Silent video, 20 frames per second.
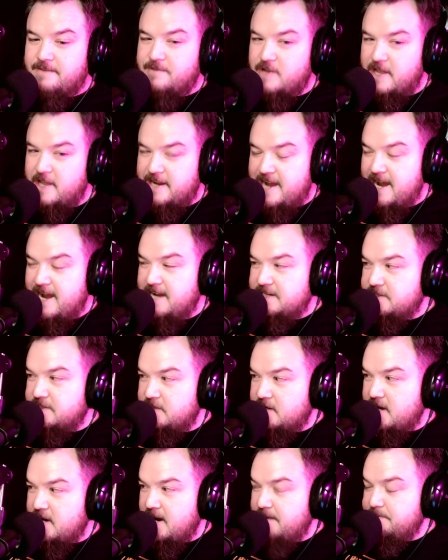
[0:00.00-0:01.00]
even like asked
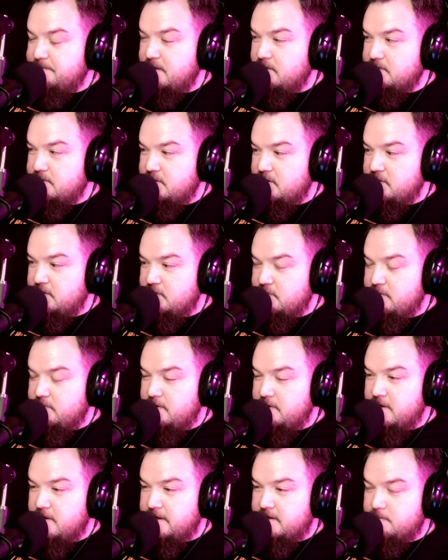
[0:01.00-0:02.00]
the cop that was on
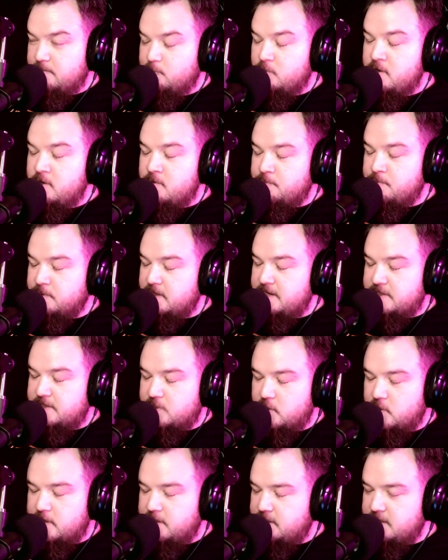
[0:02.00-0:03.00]
duty, like, "Will you please
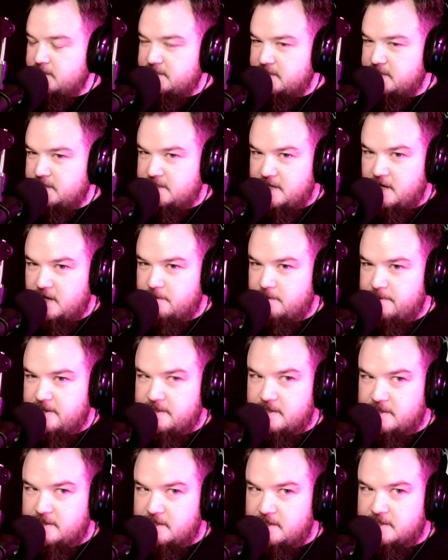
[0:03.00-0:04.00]
look at this and tell me
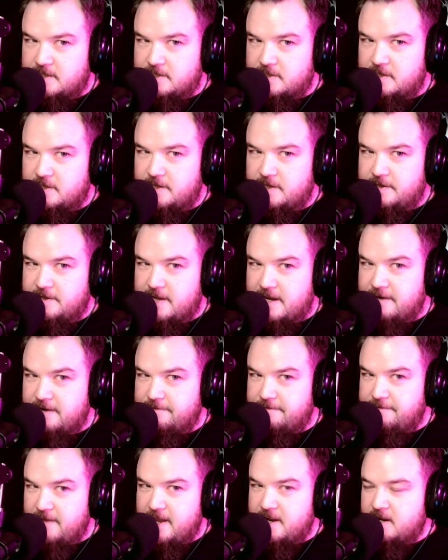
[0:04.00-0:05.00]
that this is a, not
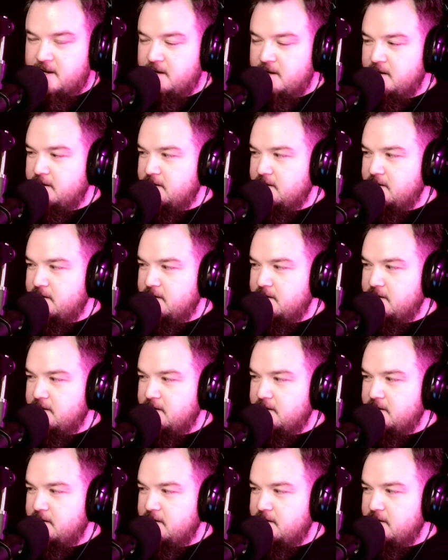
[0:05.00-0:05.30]
a fake